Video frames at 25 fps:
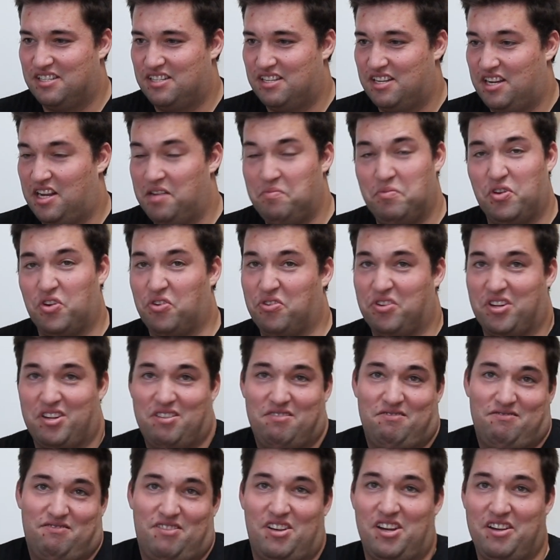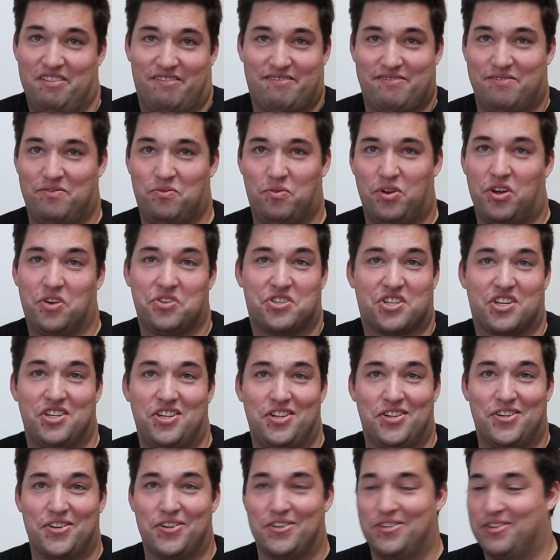He middled it. Like, what else can
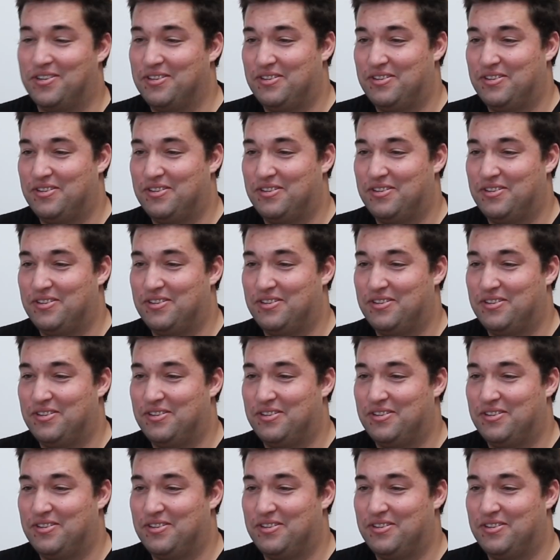you do?